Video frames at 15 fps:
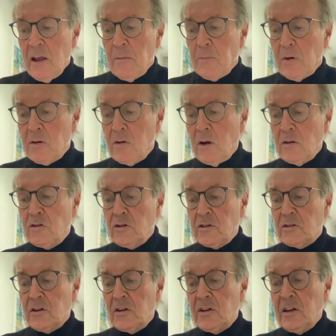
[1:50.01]
but not just
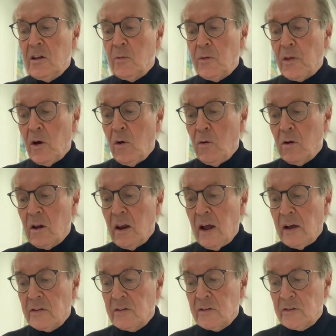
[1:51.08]
to deal with the whole
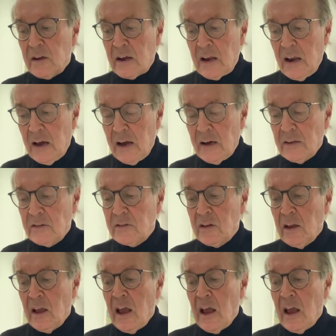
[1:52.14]
class as a class,